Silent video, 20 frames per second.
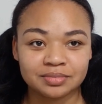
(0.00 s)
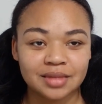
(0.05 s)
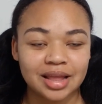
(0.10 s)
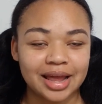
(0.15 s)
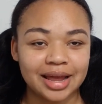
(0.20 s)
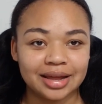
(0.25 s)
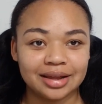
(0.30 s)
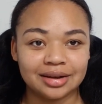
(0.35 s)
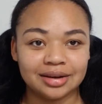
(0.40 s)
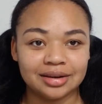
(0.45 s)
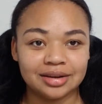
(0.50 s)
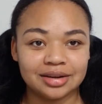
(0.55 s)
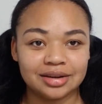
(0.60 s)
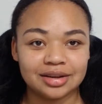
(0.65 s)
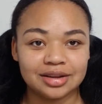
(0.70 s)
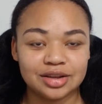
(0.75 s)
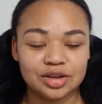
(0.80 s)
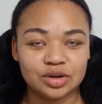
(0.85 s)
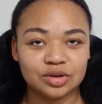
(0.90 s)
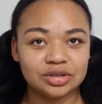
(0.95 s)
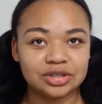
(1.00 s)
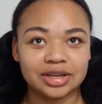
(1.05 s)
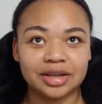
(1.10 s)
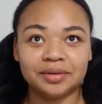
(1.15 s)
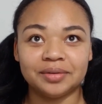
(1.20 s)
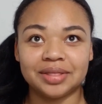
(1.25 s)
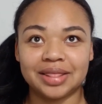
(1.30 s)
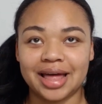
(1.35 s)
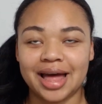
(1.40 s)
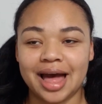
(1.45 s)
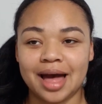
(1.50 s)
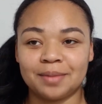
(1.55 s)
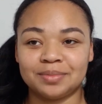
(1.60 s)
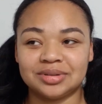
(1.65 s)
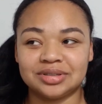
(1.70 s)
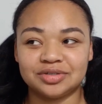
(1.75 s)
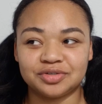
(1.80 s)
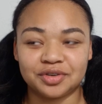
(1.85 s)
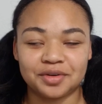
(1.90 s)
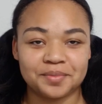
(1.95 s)
and usually when that
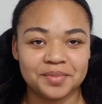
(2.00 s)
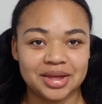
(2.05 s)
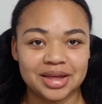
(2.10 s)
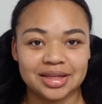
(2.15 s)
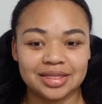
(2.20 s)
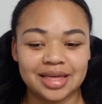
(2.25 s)
happens for me,